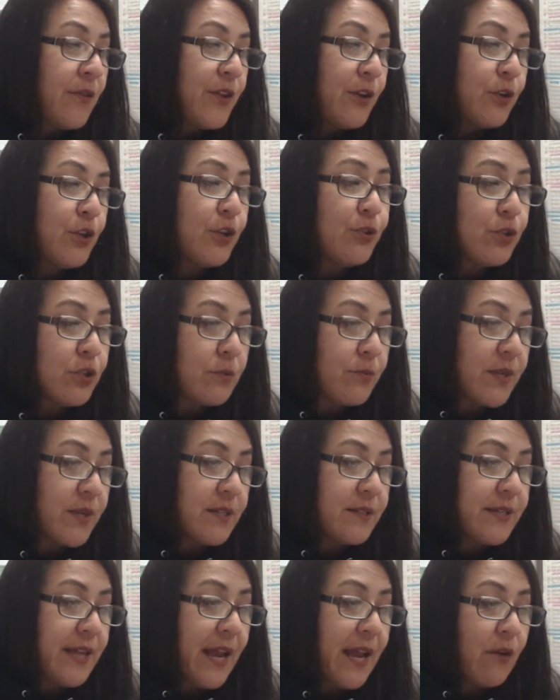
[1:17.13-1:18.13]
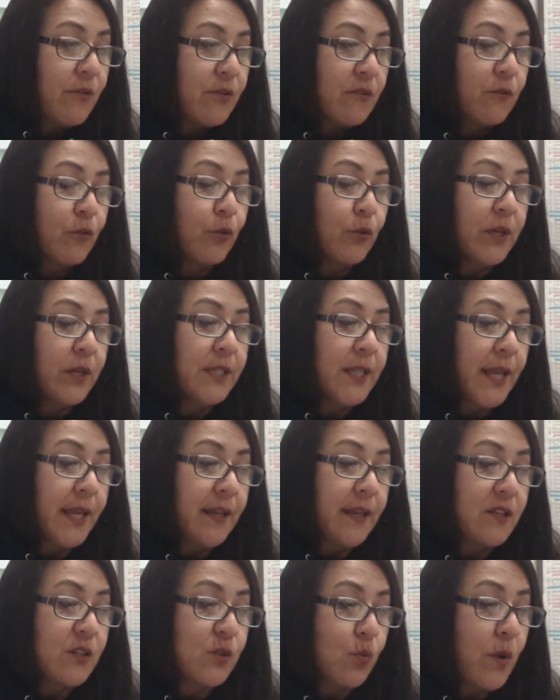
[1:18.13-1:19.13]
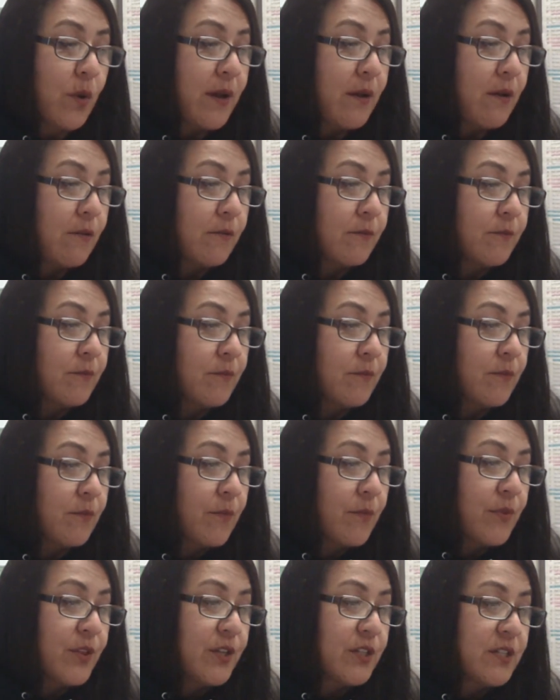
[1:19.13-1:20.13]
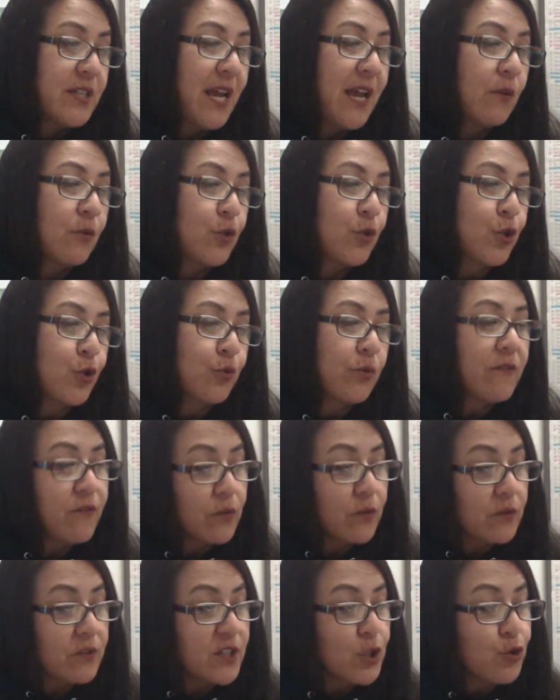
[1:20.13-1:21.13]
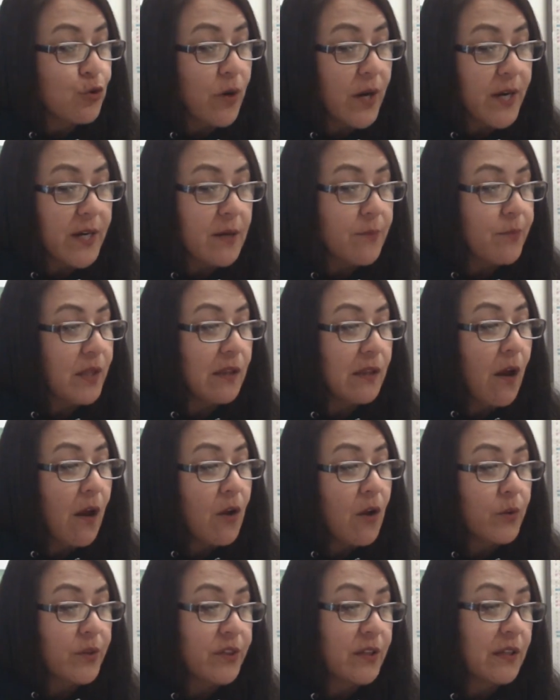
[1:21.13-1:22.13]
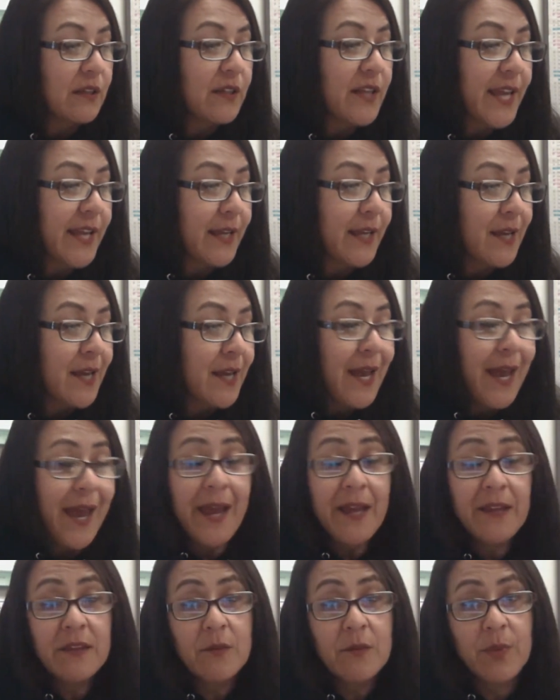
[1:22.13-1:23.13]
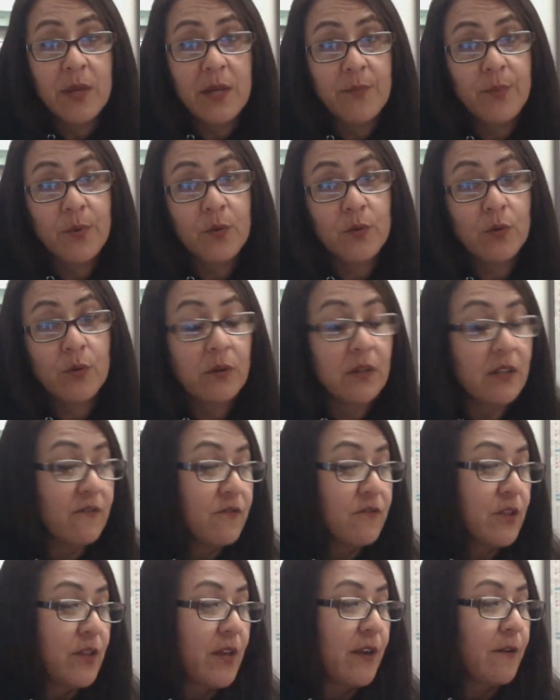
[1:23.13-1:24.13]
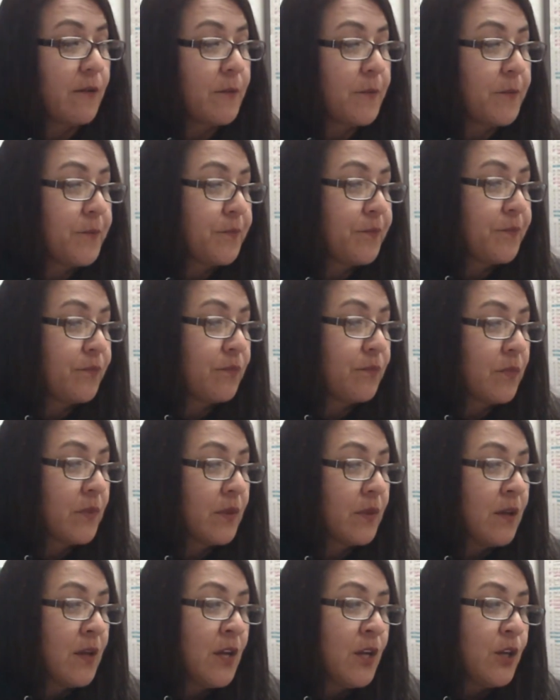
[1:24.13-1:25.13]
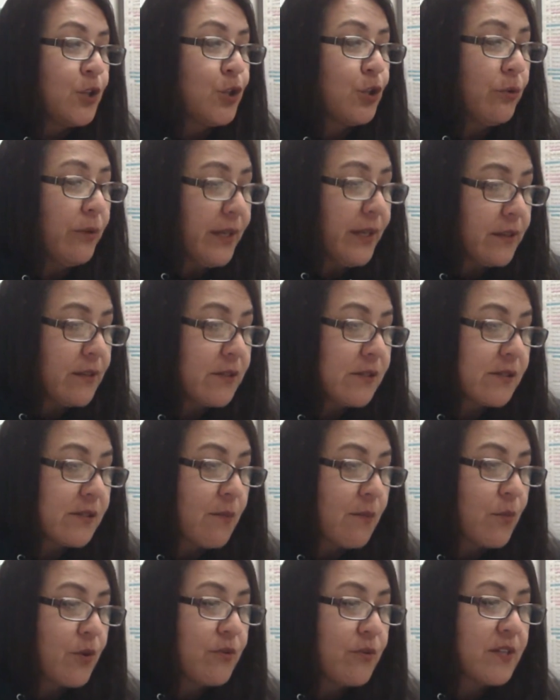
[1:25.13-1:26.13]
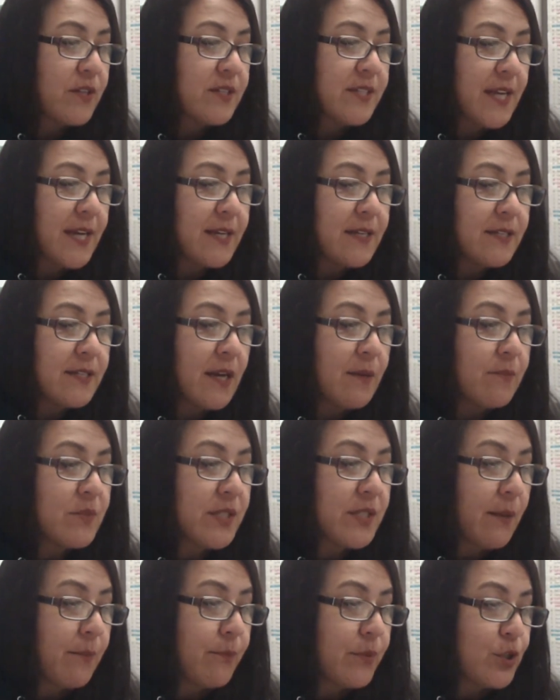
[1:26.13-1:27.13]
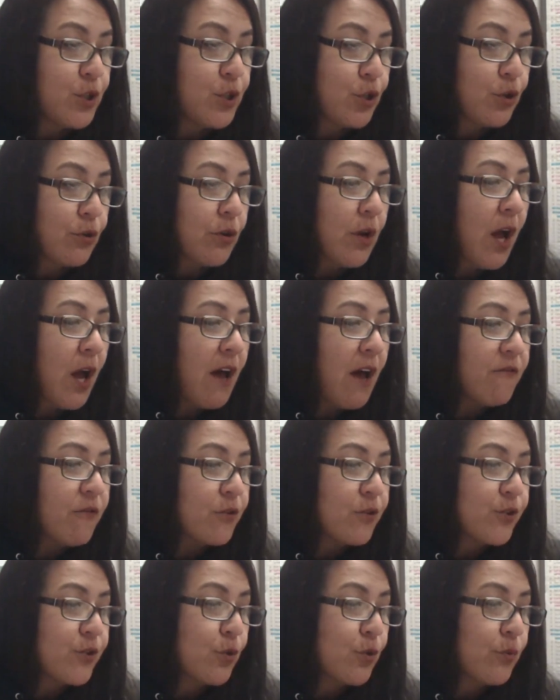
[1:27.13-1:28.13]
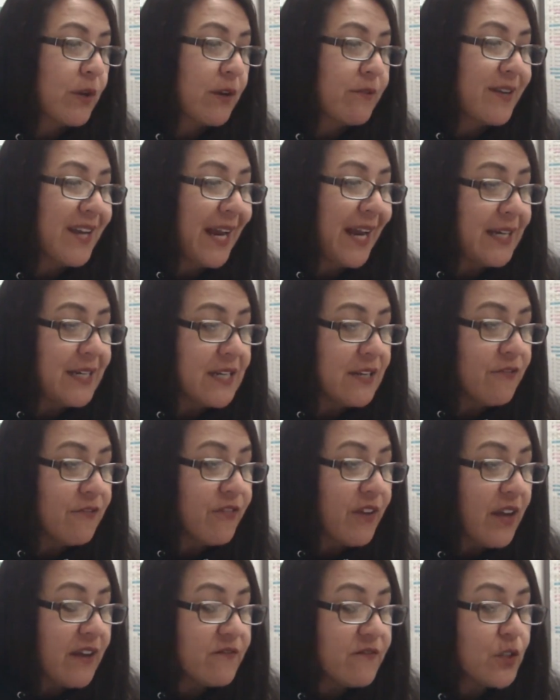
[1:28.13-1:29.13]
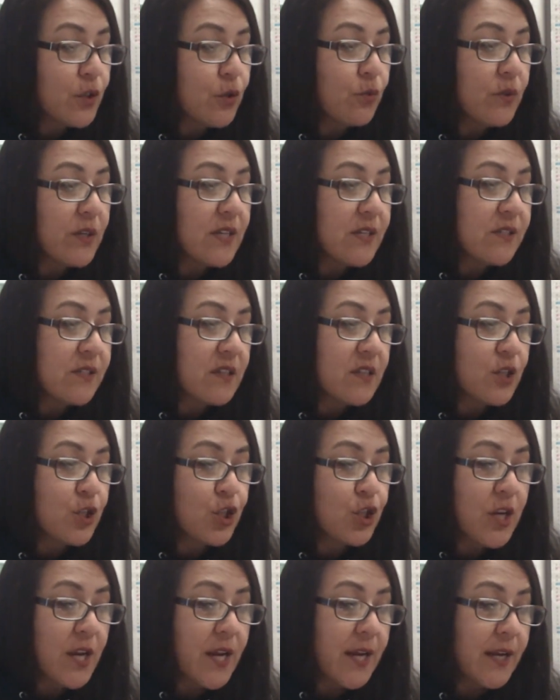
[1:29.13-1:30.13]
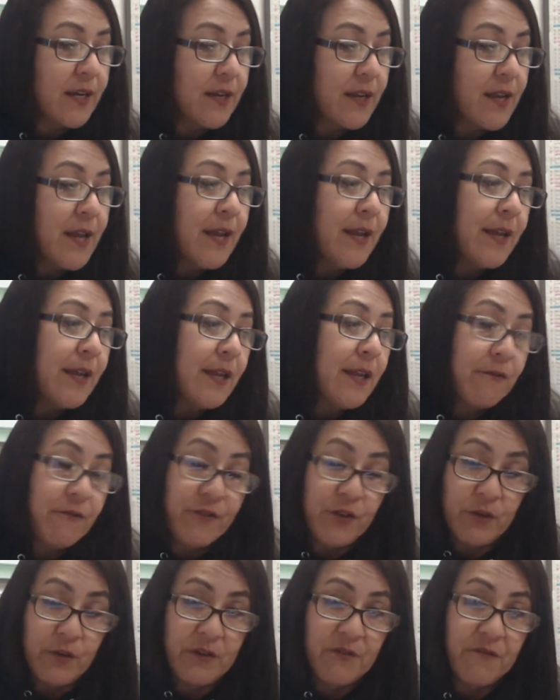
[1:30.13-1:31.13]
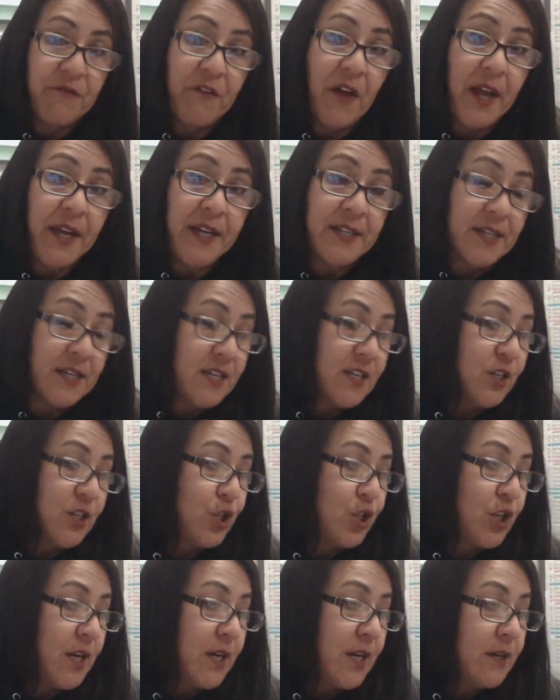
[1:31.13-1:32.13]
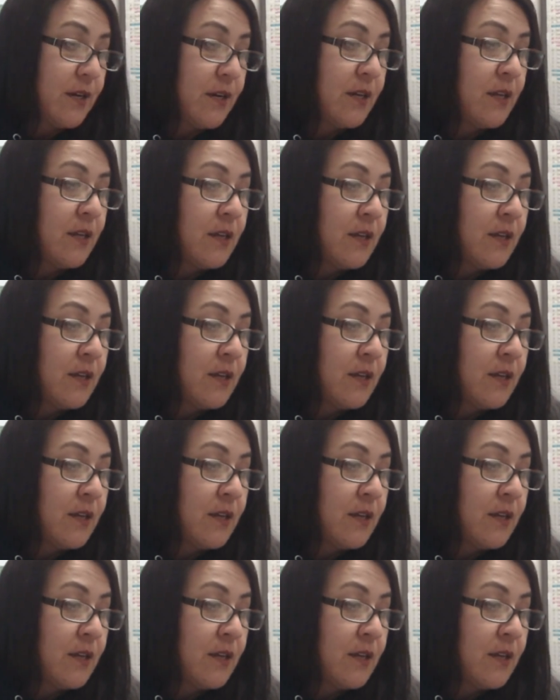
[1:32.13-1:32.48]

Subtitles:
There used to be a town of Green Lake as well. The town shriveled and dried up along with the lake and the people who lived there. During the summer, the daytime temperature hovers around 95 degrees in the shade, if you can find any shade.